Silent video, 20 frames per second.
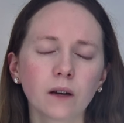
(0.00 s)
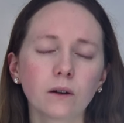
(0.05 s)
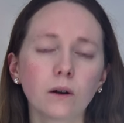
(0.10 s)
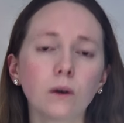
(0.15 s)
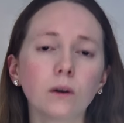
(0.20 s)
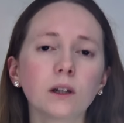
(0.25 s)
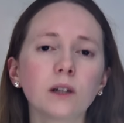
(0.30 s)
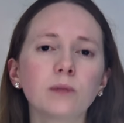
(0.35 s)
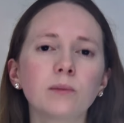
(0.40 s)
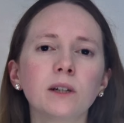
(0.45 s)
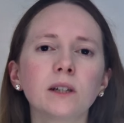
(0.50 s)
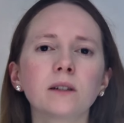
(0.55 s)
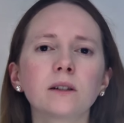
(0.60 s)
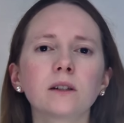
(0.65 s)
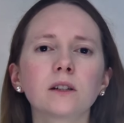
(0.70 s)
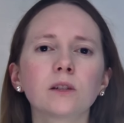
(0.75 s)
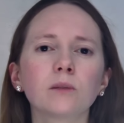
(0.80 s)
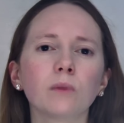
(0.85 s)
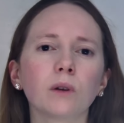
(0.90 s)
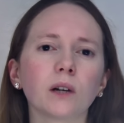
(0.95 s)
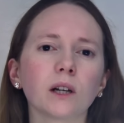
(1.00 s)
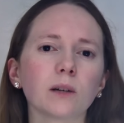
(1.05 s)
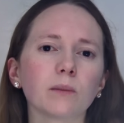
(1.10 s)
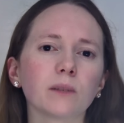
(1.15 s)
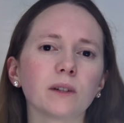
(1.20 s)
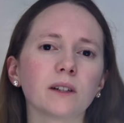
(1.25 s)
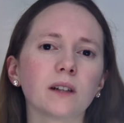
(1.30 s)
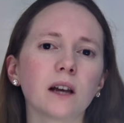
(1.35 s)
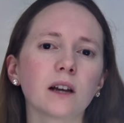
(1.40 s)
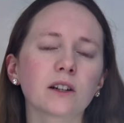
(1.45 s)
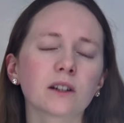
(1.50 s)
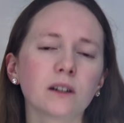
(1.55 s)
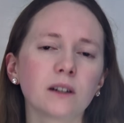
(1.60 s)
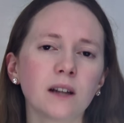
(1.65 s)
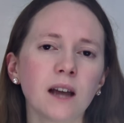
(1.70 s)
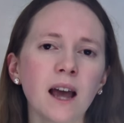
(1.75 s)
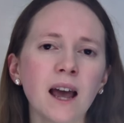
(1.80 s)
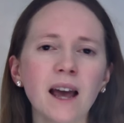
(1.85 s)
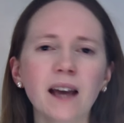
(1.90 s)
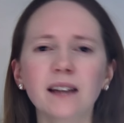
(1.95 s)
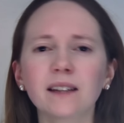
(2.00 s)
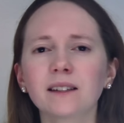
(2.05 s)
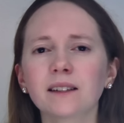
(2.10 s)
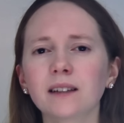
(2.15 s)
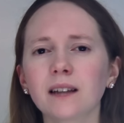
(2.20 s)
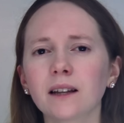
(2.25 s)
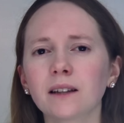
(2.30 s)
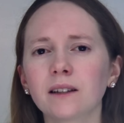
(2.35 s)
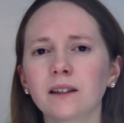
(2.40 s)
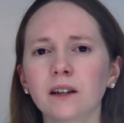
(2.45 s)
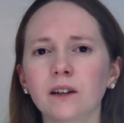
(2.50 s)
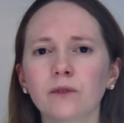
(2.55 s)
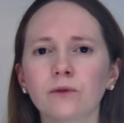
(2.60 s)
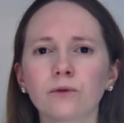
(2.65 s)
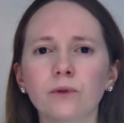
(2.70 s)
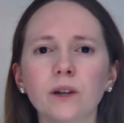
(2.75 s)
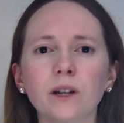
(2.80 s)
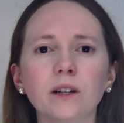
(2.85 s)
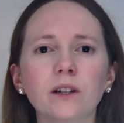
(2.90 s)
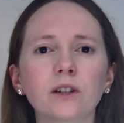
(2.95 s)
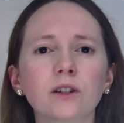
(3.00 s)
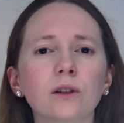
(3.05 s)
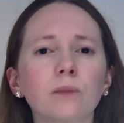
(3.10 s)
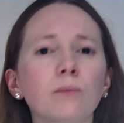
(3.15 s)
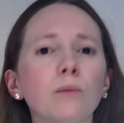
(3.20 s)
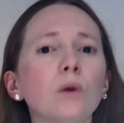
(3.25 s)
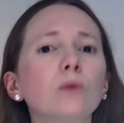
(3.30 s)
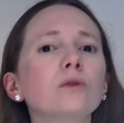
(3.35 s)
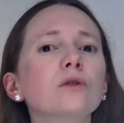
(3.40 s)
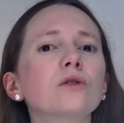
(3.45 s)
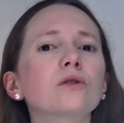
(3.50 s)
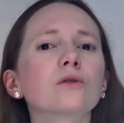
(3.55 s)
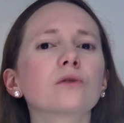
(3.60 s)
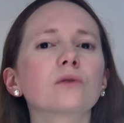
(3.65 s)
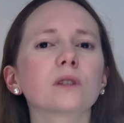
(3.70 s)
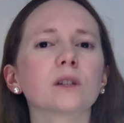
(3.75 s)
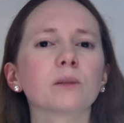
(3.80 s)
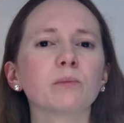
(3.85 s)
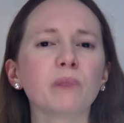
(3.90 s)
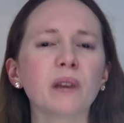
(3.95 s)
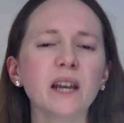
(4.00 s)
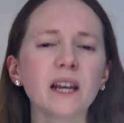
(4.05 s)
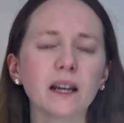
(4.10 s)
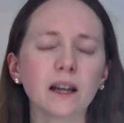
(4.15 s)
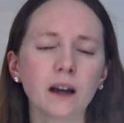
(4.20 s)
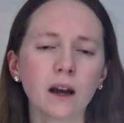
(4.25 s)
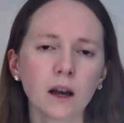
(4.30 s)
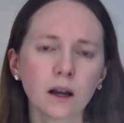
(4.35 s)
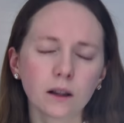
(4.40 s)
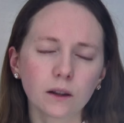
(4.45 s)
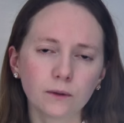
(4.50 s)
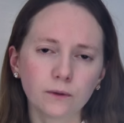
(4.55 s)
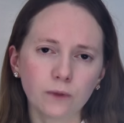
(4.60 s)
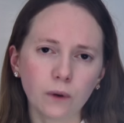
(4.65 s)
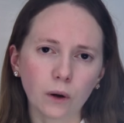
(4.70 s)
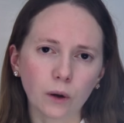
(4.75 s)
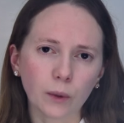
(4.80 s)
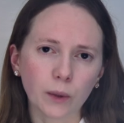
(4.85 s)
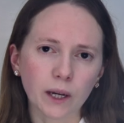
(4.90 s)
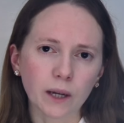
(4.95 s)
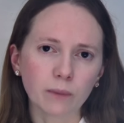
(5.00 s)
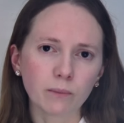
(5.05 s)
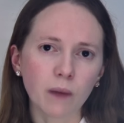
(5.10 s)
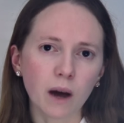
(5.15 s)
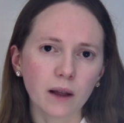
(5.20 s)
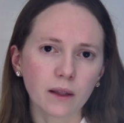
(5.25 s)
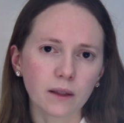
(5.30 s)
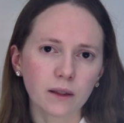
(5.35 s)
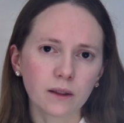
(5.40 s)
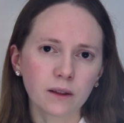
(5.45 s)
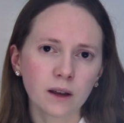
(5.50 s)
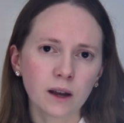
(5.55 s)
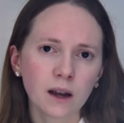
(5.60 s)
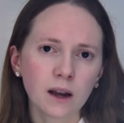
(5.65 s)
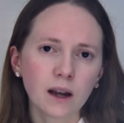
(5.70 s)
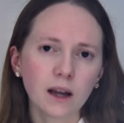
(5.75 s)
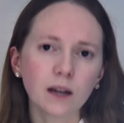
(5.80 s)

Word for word: Gottliebin's demonic possession is said to have reached a monstrous peak the following month,